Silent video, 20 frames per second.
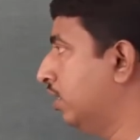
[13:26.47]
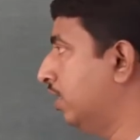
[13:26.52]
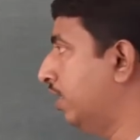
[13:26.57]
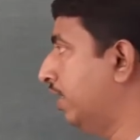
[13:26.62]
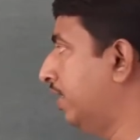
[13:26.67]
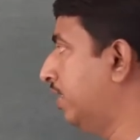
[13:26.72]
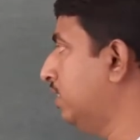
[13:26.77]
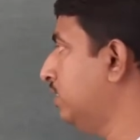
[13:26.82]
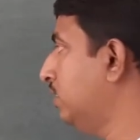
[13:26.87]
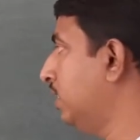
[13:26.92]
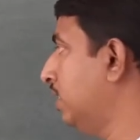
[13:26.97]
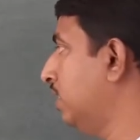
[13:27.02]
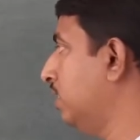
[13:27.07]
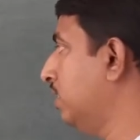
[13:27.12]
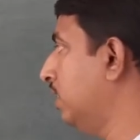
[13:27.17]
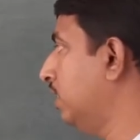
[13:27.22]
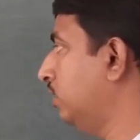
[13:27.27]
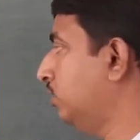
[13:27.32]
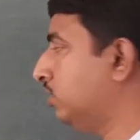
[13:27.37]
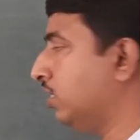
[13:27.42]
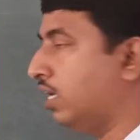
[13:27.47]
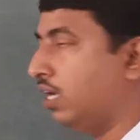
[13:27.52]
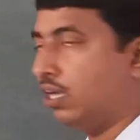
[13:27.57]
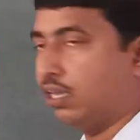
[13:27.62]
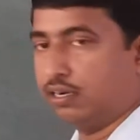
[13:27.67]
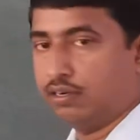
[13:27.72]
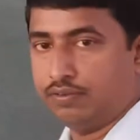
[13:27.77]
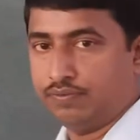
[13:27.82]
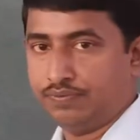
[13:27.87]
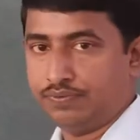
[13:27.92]
It is
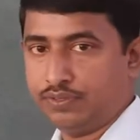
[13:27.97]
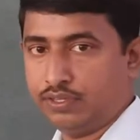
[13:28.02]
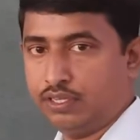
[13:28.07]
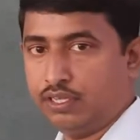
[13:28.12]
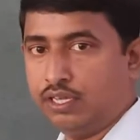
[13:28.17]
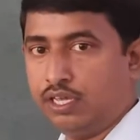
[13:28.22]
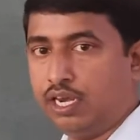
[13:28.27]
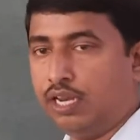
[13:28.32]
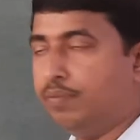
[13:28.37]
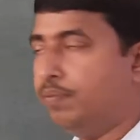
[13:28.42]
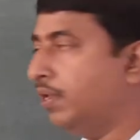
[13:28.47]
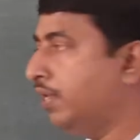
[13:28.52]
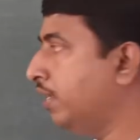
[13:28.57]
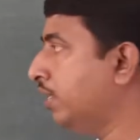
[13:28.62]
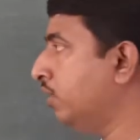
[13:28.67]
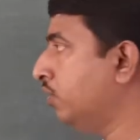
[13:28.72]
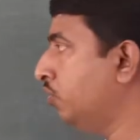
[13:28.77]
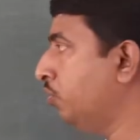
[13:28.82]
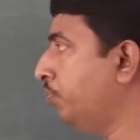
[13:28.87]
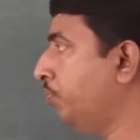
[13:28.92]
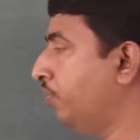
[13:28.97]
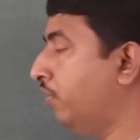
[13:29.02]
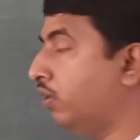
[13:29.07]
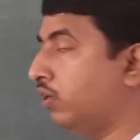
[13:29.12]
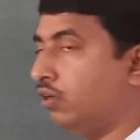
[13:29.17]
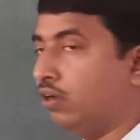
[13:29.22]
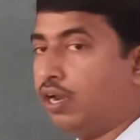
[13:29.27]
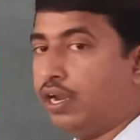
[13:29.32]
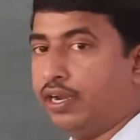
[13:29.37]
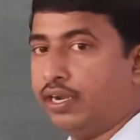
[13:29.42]
NHR. Remaining group you
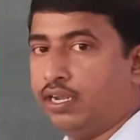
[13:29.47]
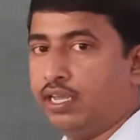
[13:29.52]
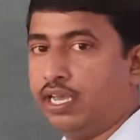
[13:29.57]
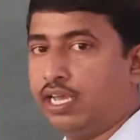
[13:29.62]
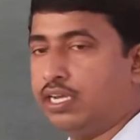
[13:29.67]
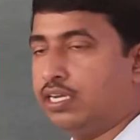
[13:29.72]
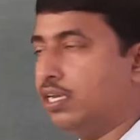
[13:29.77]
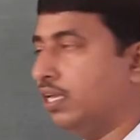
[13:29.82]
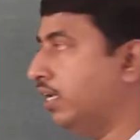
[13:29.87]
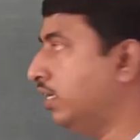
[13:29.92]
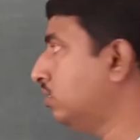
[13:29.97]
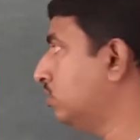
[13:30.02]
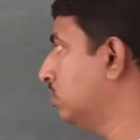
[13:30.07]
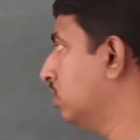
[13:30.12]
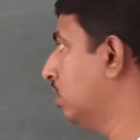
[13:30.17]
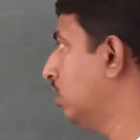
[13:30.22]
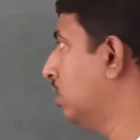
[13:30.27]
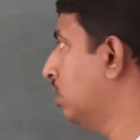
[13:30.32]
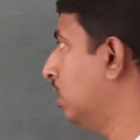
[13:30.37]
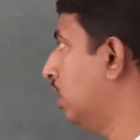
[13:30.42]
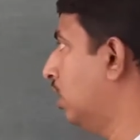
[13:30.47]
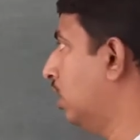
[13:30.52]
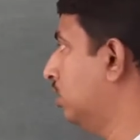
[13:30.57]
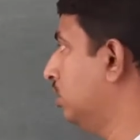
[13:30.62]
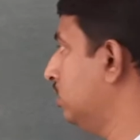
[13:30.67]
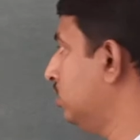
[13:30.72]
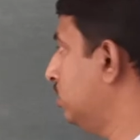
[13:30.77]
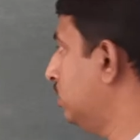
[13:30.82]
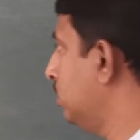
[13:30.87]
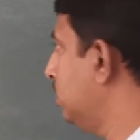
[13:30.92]
have to write NHR. This is